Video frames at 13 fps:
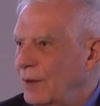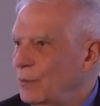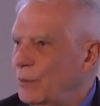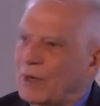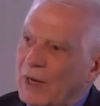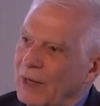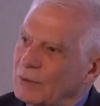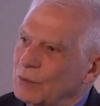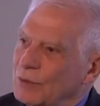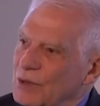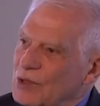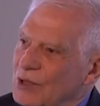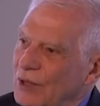then we had to
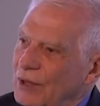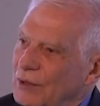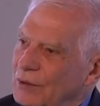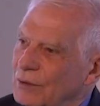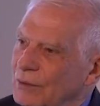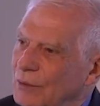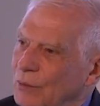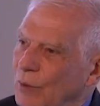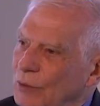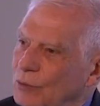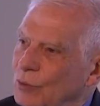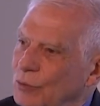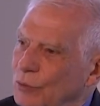decide
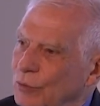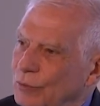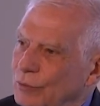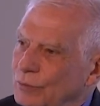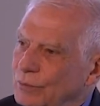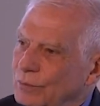what to do.